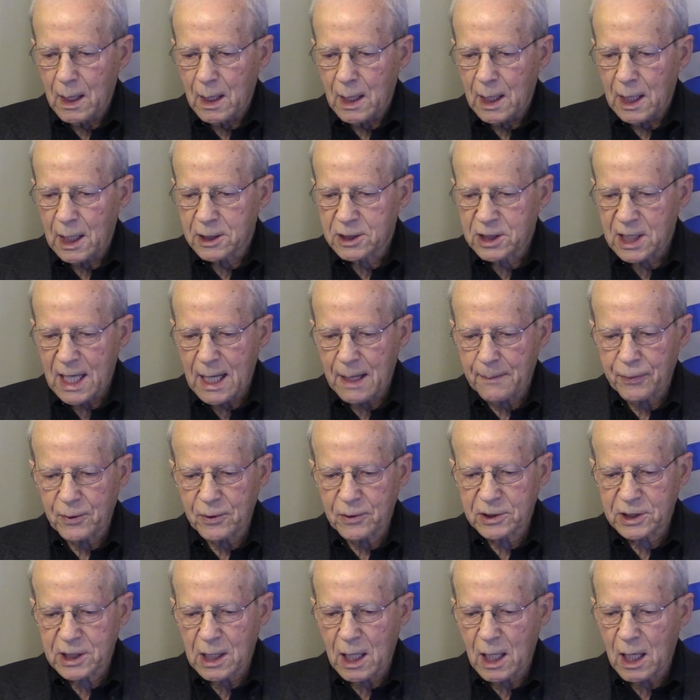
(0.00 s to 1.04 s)

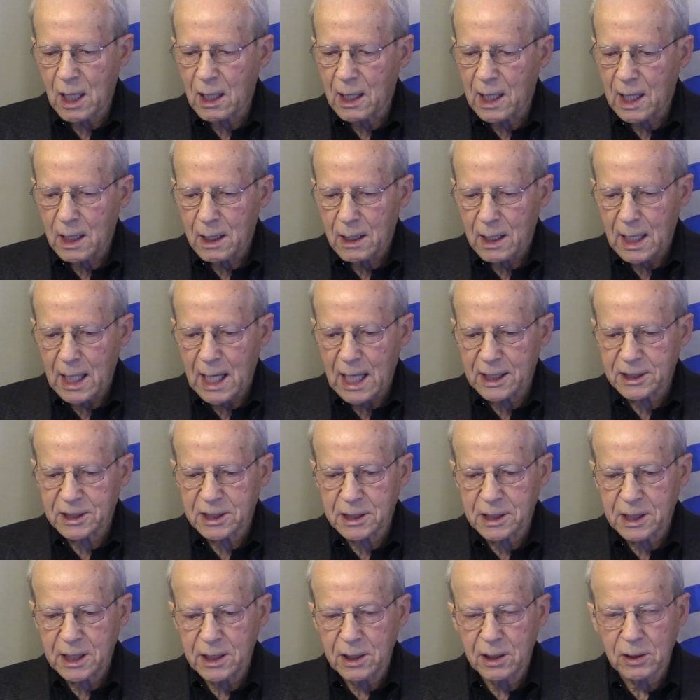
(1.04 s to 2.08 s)
Examples are
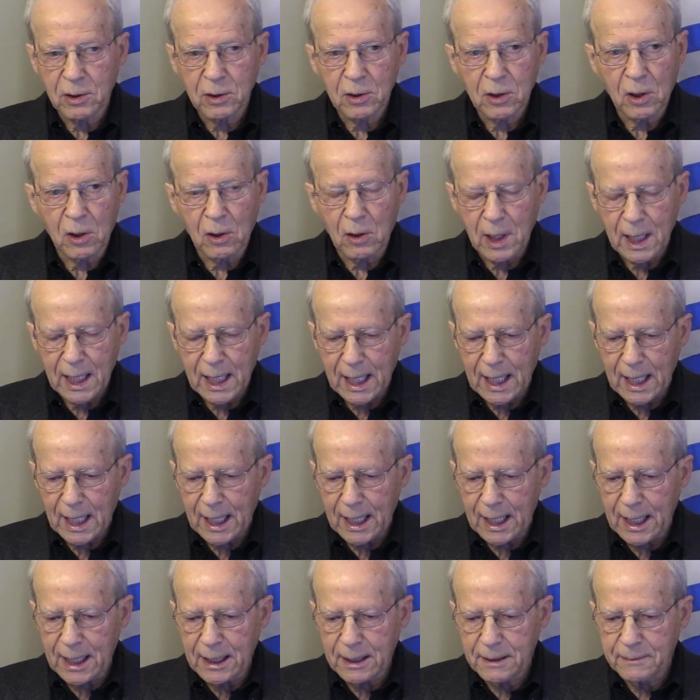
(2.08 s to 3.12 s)

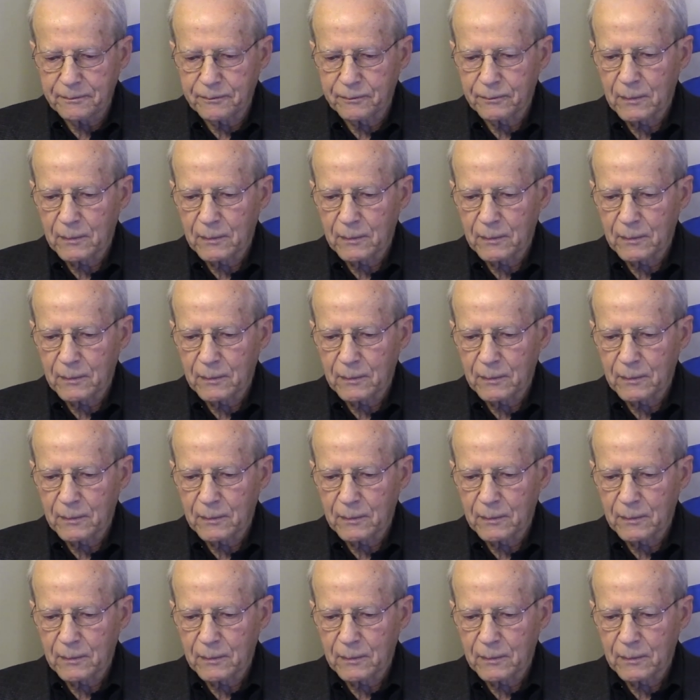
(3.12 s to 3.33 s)
acetyl-CoA,